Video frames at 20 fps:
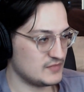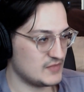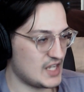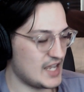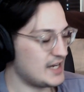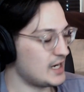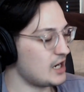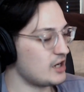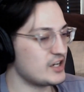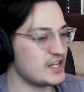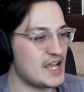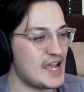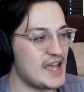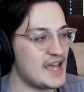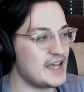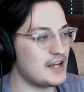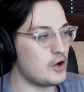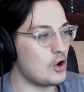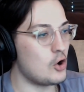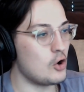And I already
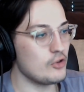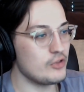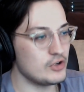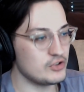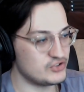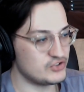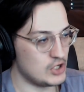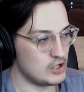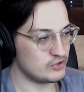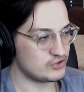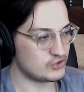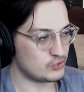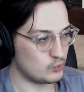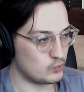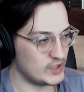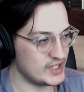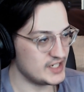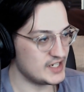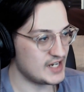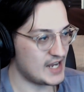had all those notes
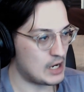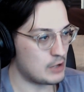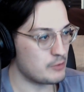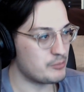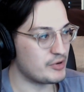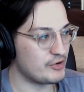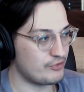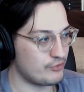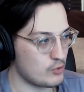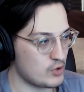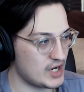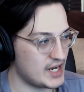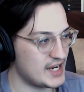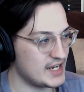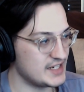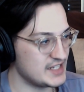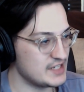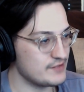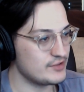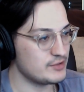written out
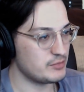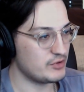beforehand, even